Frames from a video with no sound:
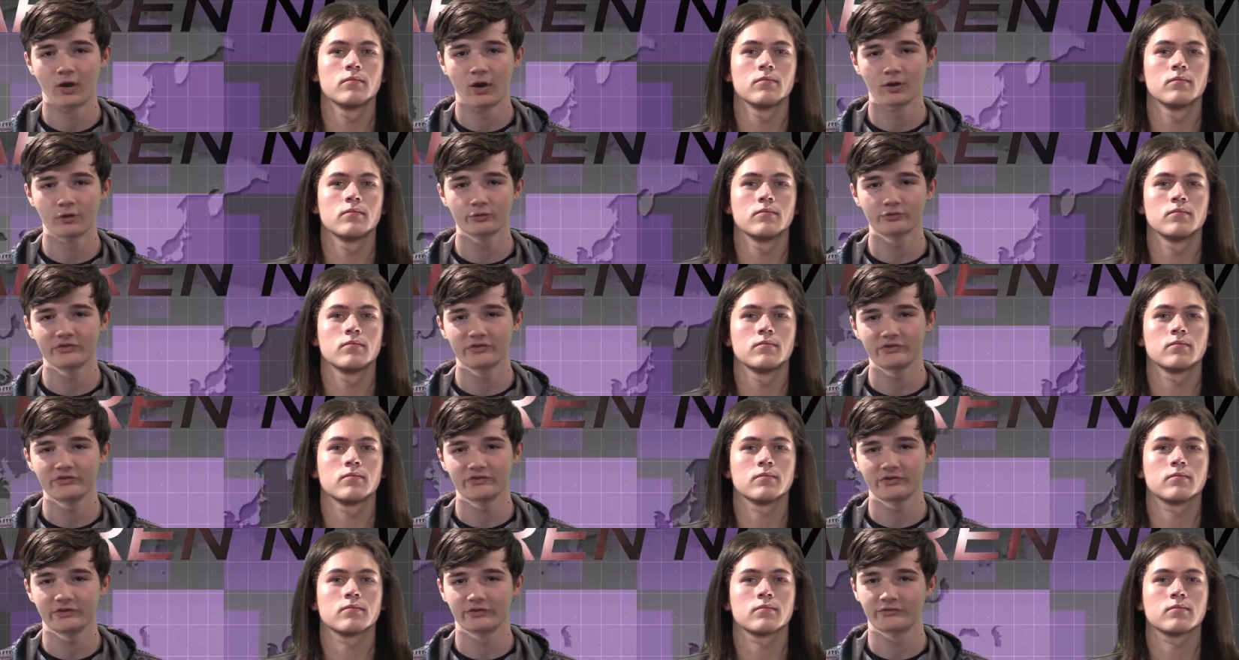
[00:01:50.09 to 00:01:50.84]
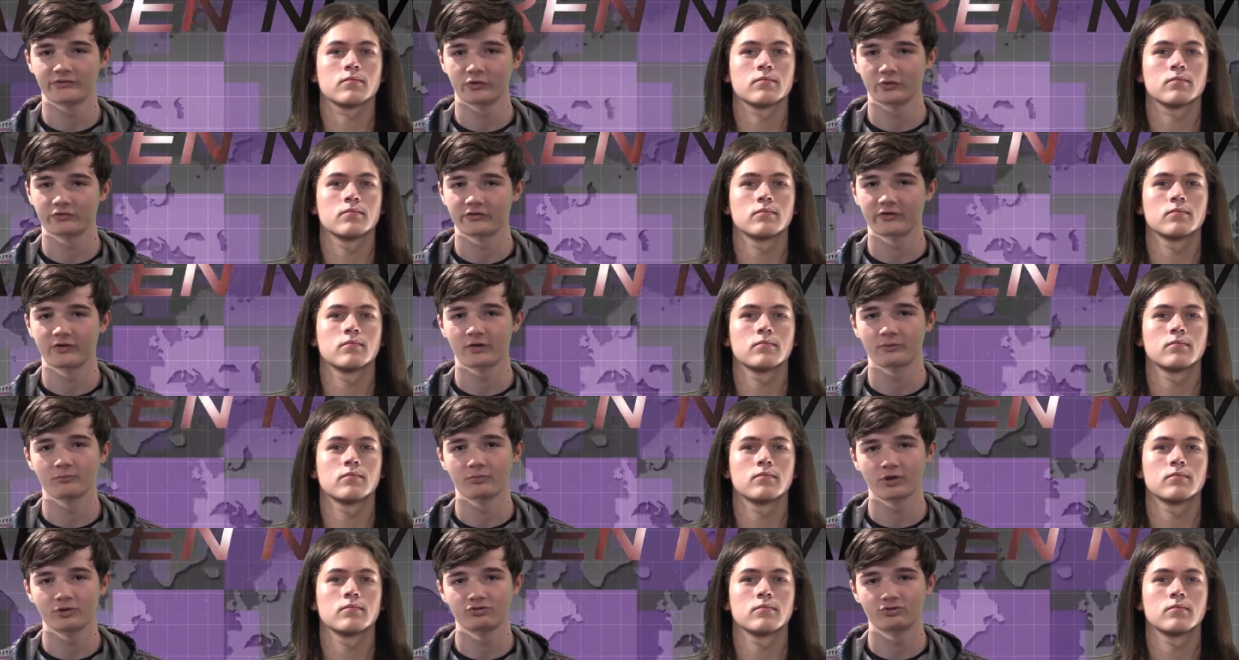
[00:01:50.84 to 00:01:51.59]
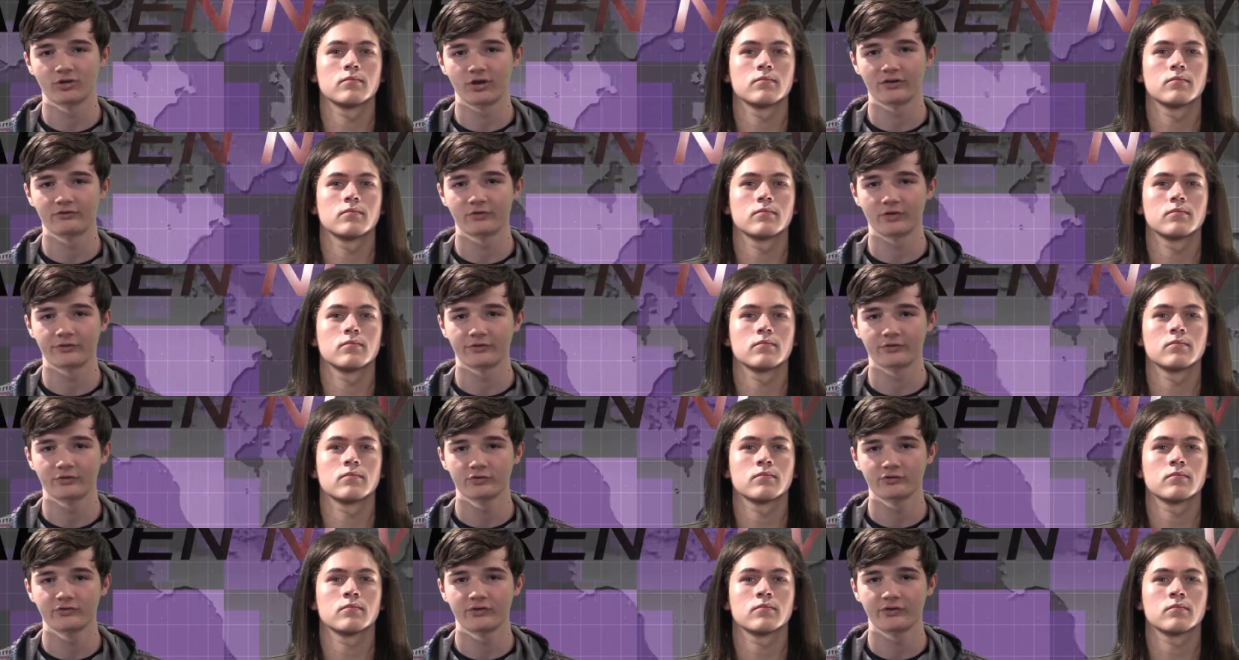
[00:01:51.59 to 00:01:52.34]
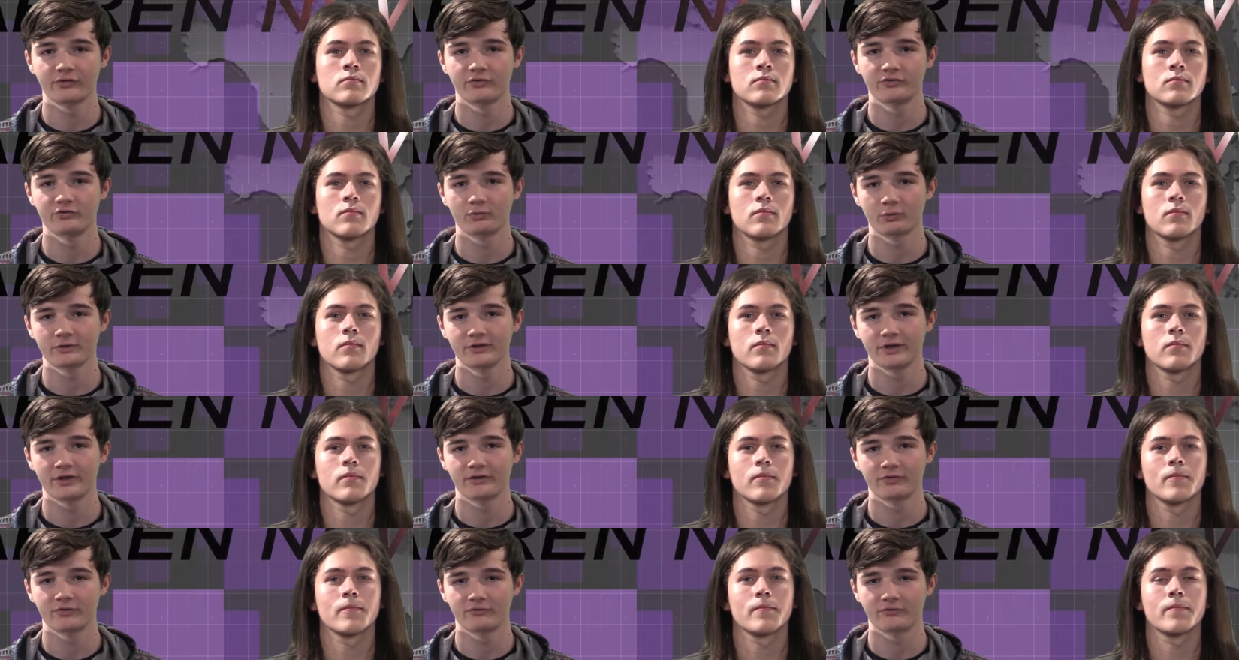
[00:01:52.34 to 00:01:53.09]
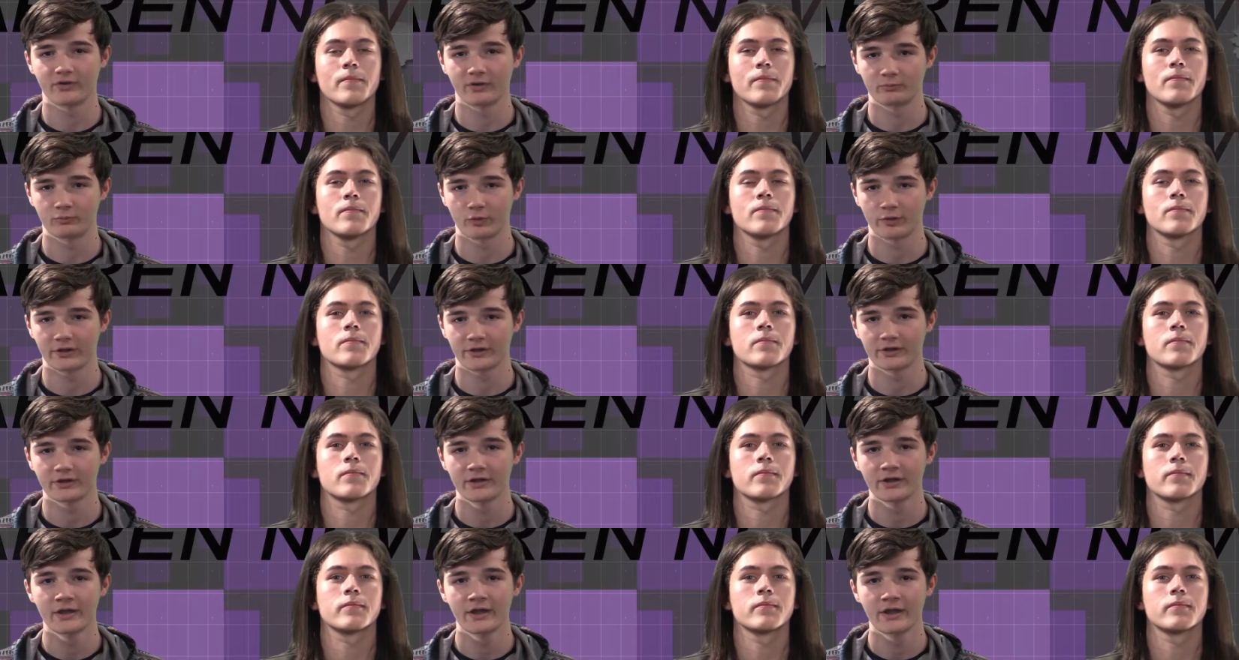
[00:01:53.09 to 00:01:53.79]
Speaker 1: ROTC is hosting a blood drive on Thursday, the 28th of February.